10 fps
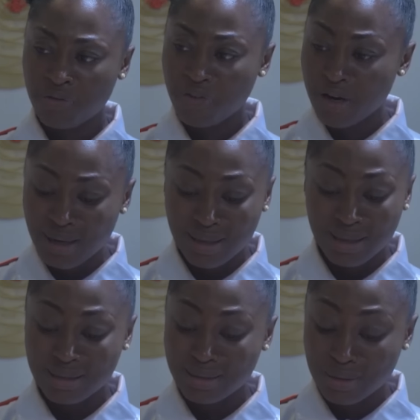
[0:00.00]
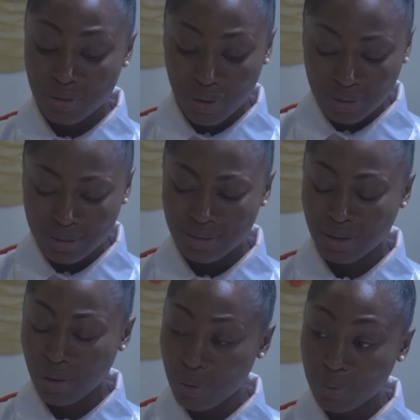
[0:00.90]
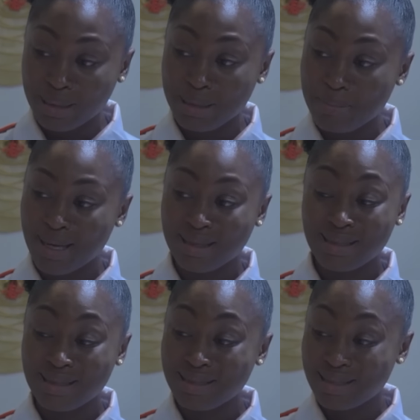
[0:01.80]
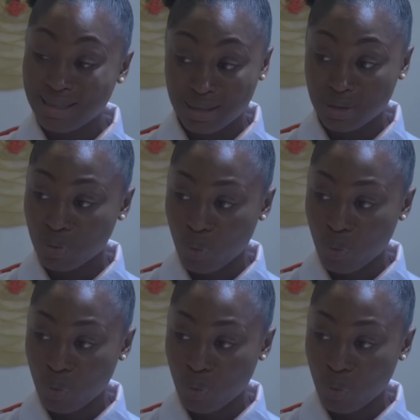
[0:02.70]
Frank is not the only man in this